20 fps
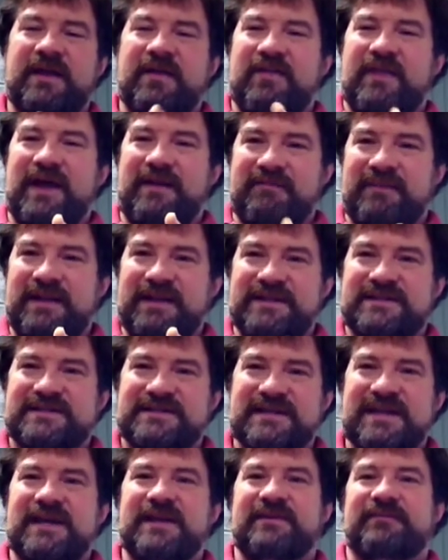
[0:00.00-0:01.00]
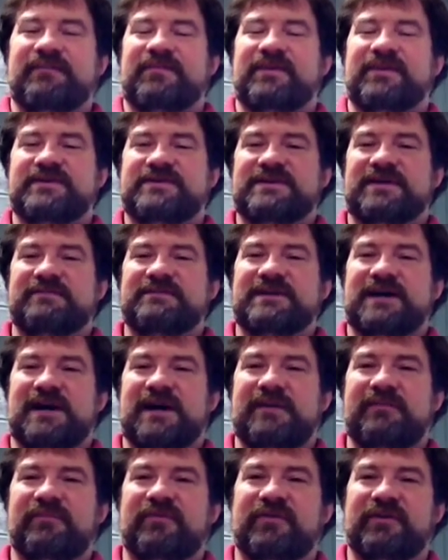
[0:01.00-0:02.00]
That being said,
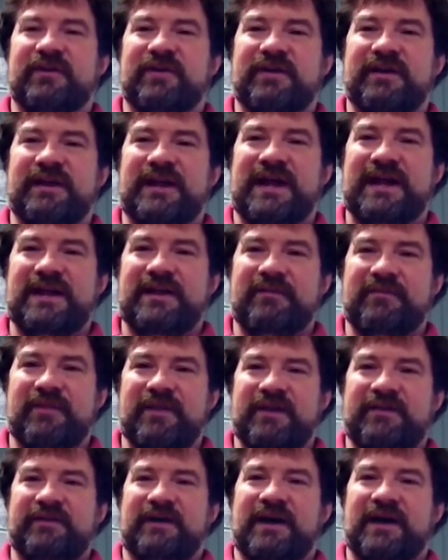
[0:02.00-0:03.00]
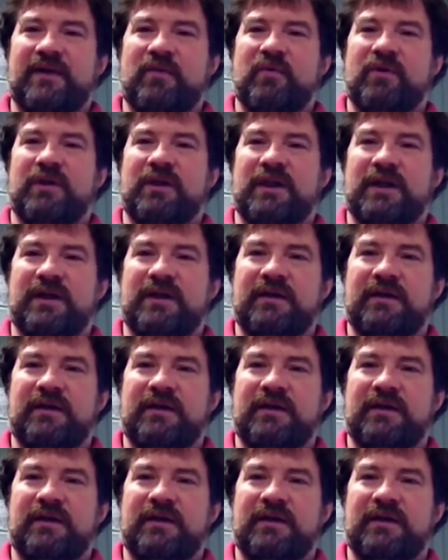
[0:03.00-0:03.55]
sometimes uh, an item that I will